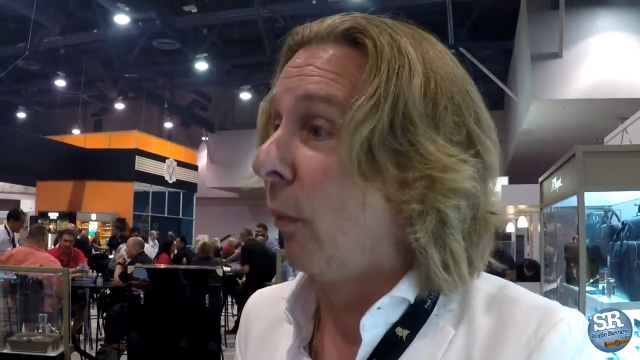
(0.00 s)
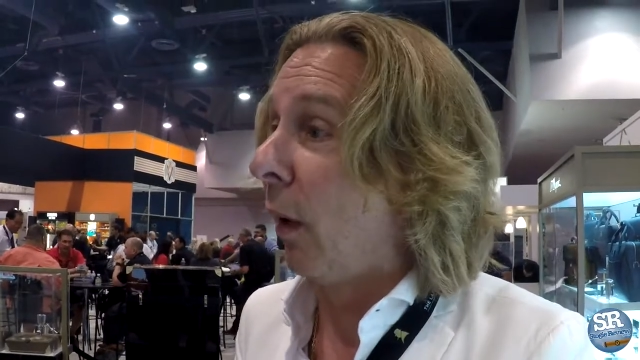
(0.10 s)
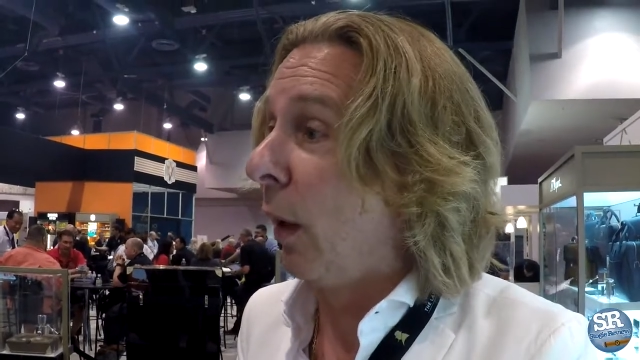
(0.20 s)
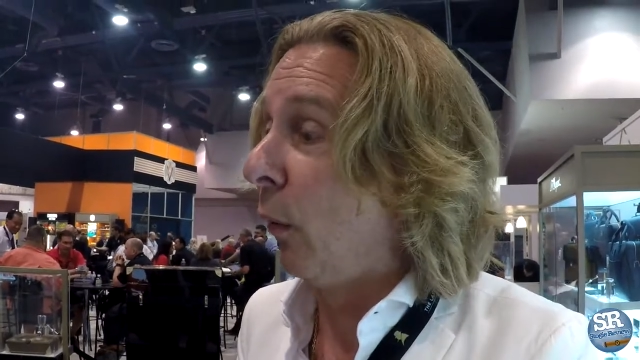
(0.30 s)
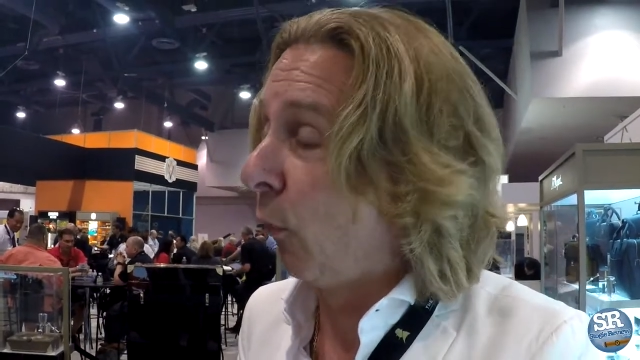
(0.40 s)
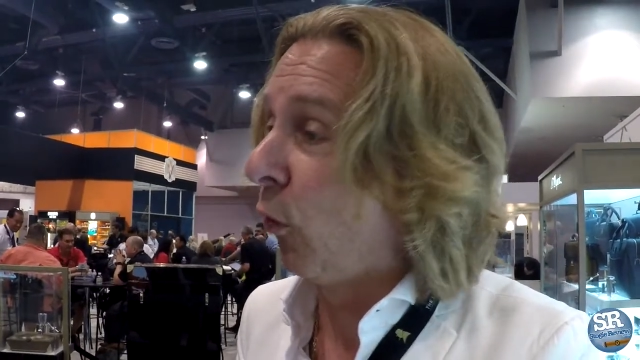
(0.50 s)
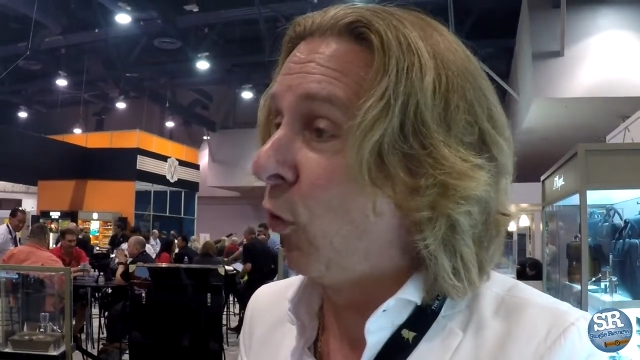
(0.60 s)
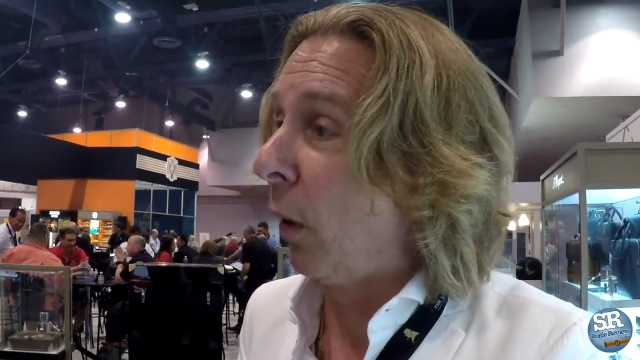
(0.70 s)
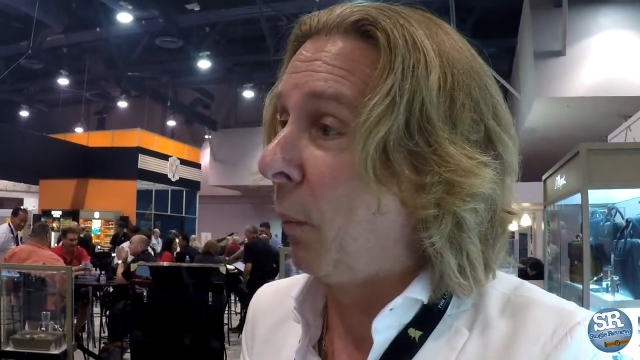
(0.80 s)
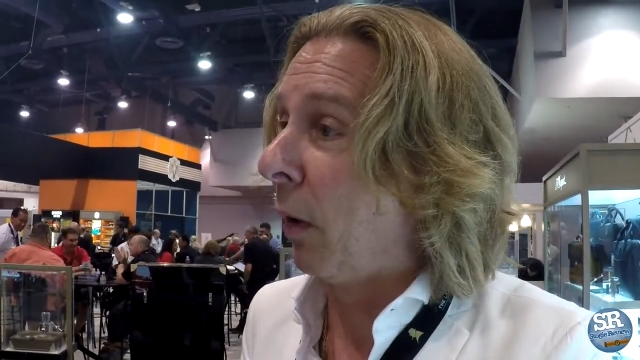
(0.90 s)
line of
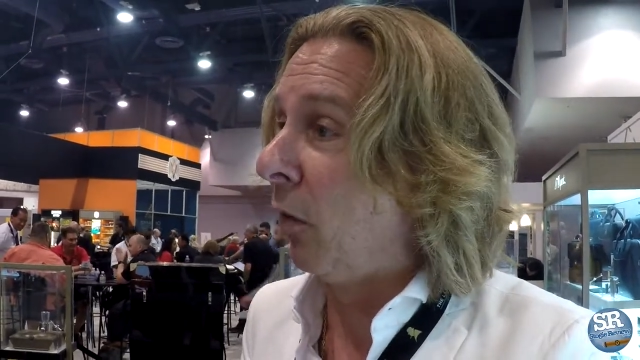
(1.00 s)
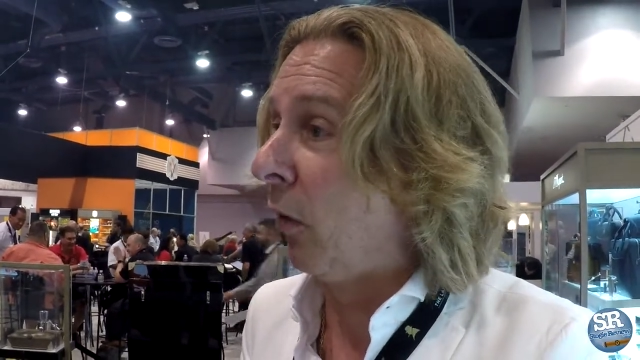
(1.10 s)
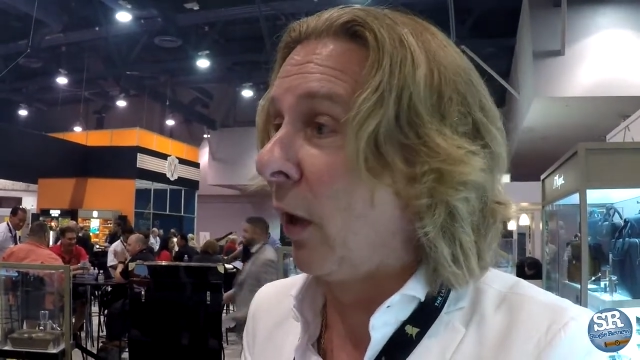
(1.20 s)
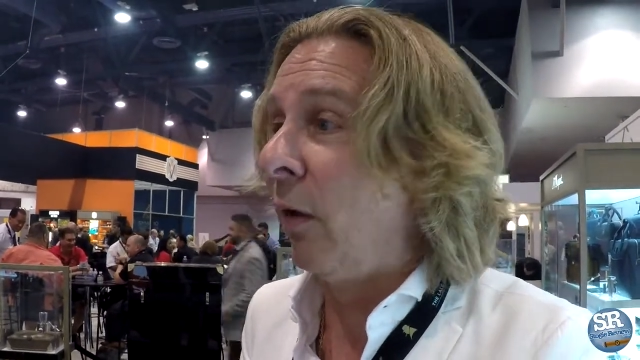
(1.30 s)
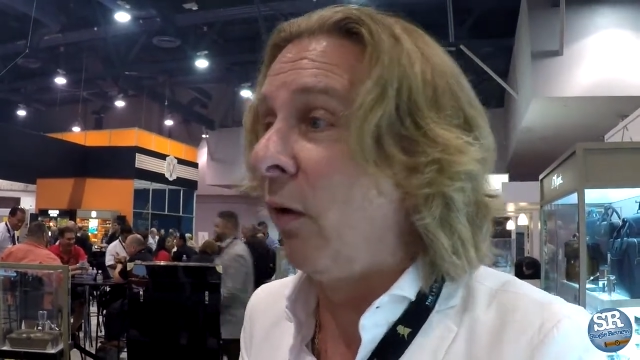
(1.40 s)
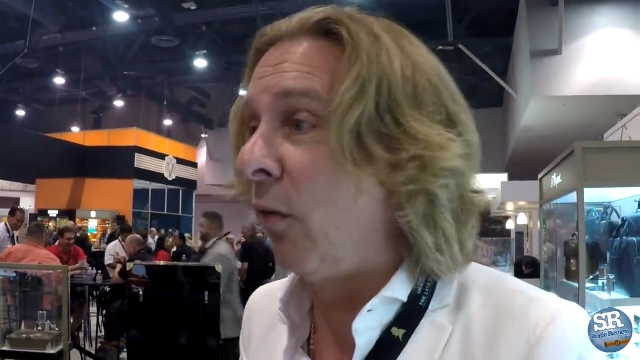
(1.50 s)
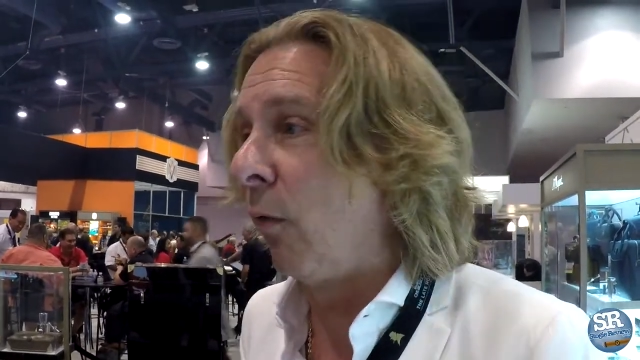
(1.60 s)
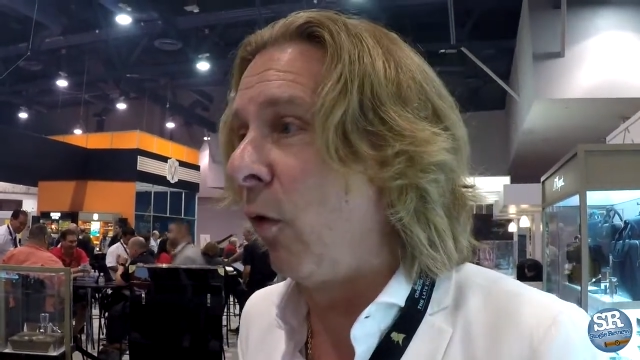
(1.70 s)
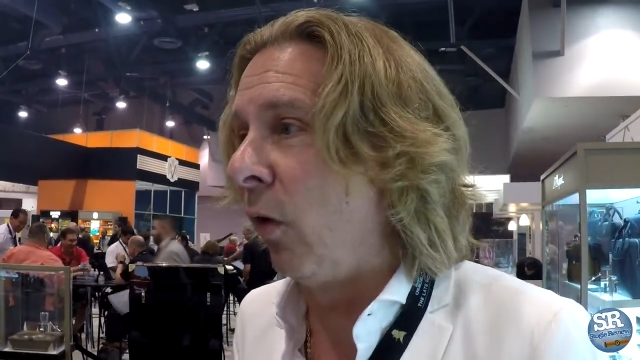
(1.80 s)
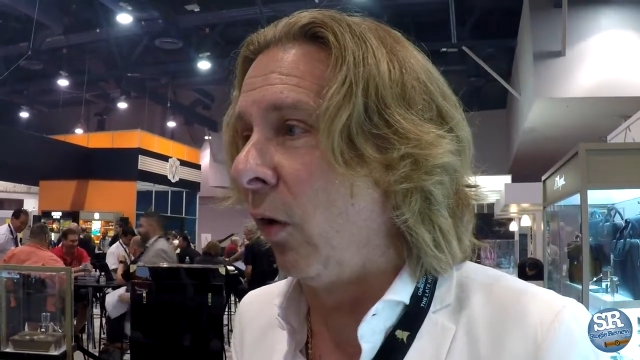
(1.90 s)
luxury pens in the
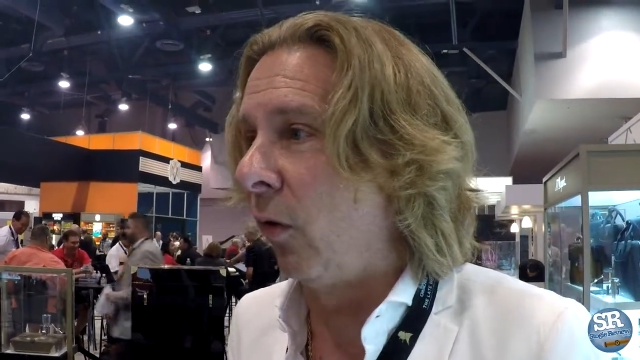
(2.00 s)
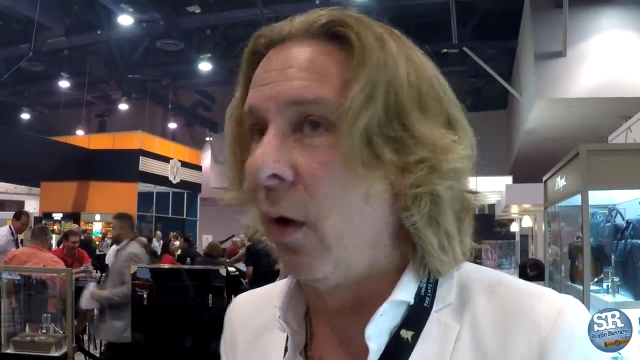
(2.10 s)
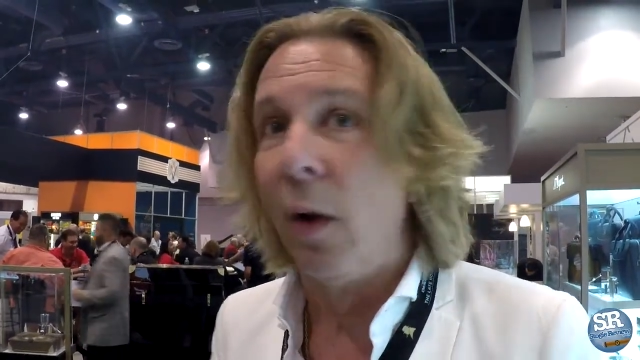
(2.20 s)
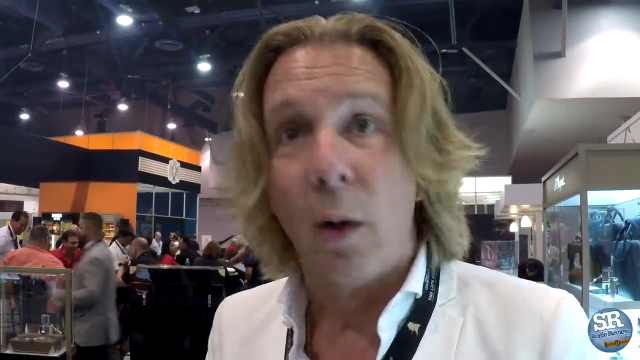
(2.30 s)
1970s.